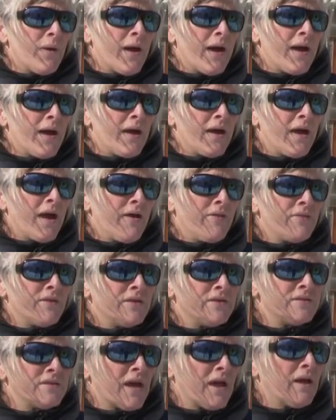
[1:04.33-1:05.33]
away, and
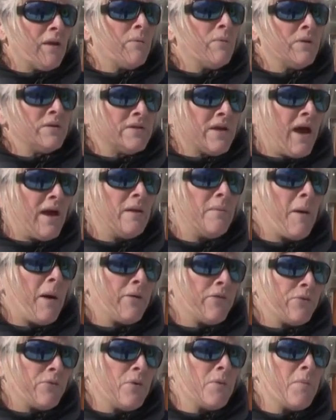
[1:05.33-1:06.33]
the second one died
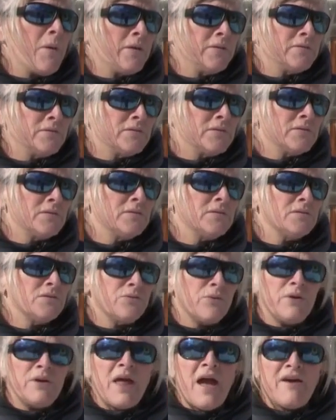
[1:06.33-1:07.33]
about three months,
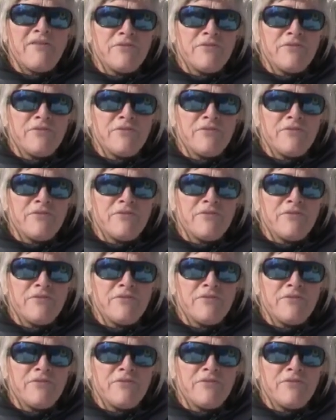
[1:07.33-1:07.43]
three and a